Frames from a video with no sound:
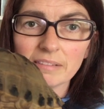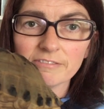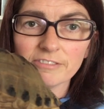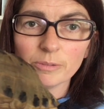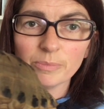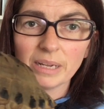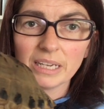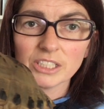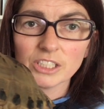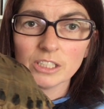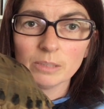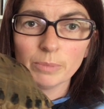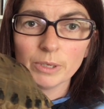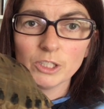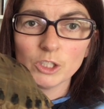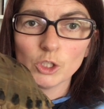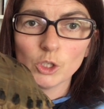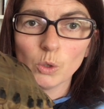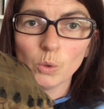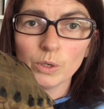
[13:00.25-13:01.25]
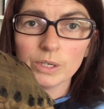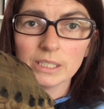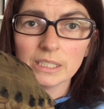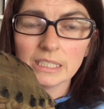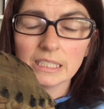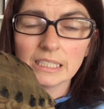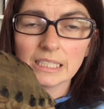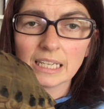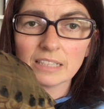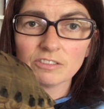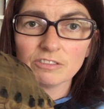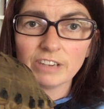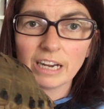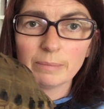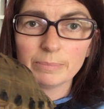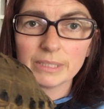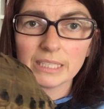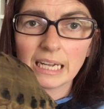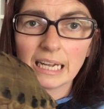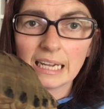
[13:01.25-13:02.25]
information about tortoises and
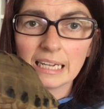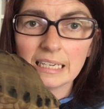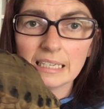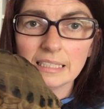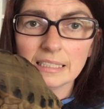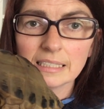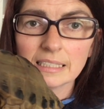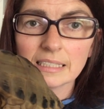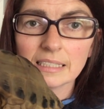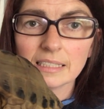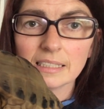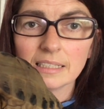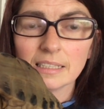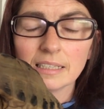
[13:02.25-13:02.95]
reptiles.